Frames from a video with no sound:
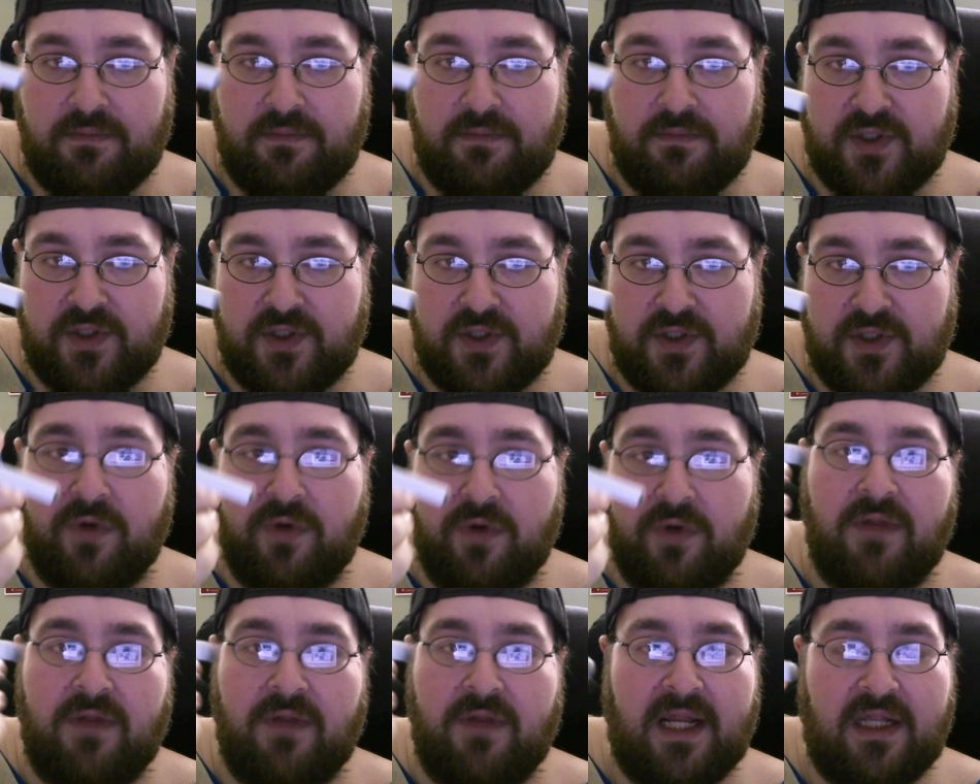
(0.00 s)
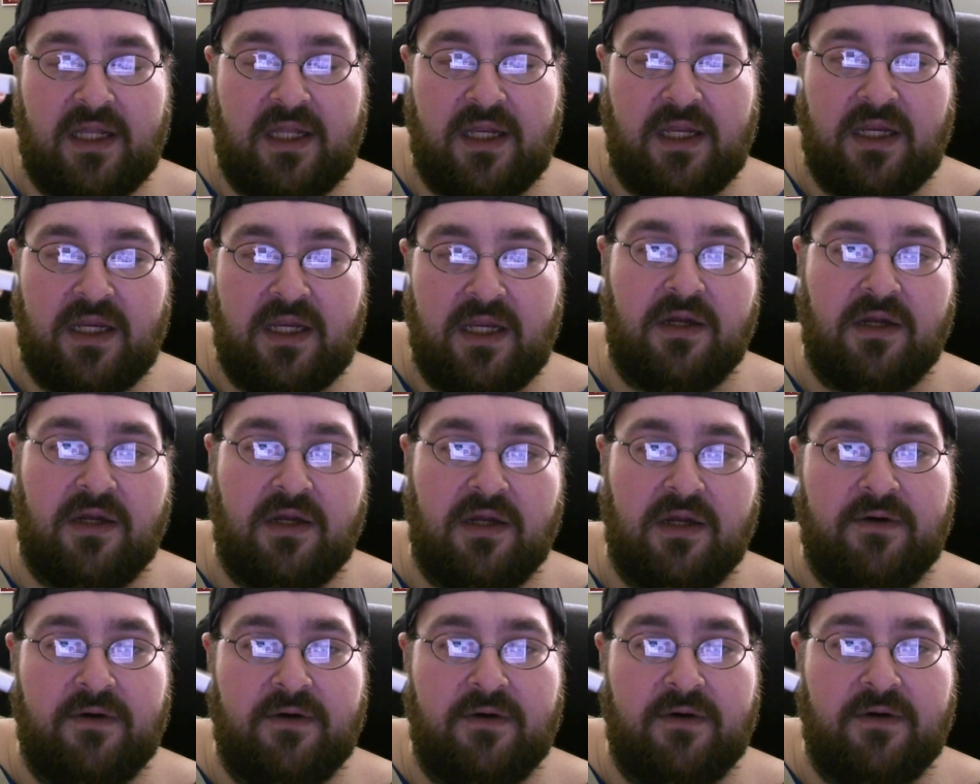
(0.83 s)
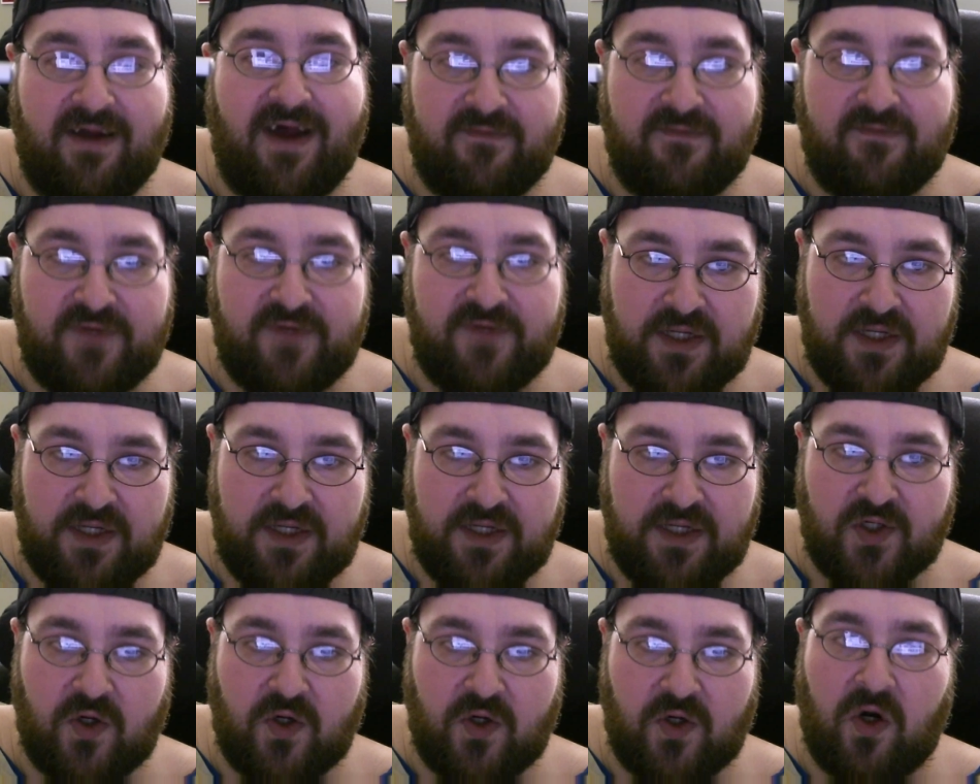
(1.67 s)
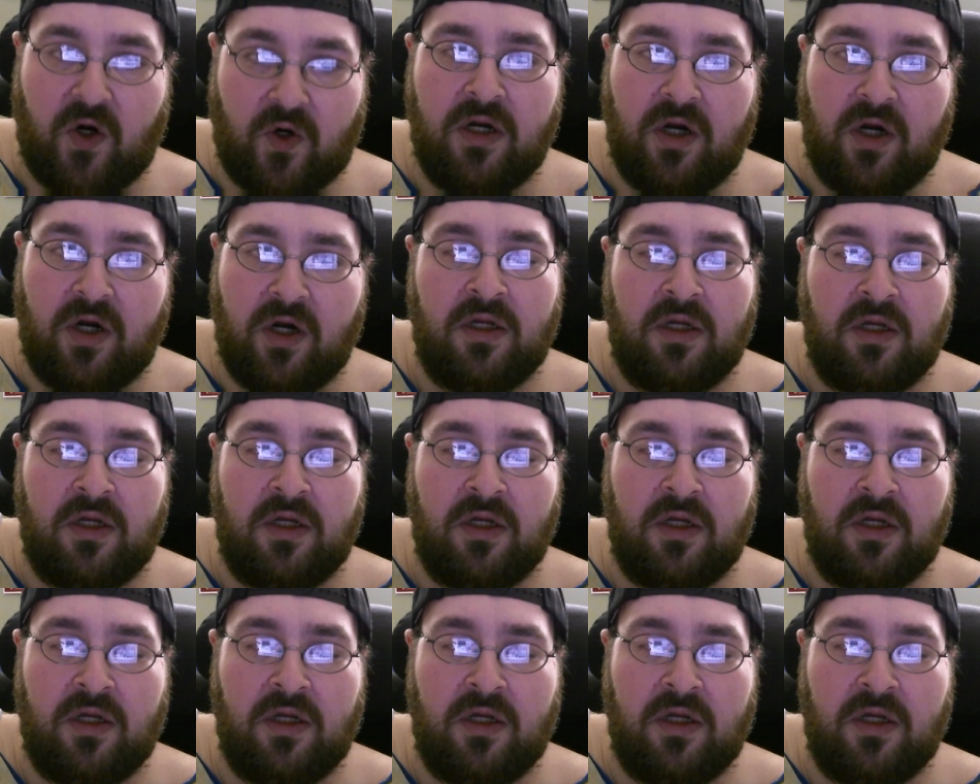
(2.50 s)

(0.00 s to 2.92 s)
sort of like the 510s are,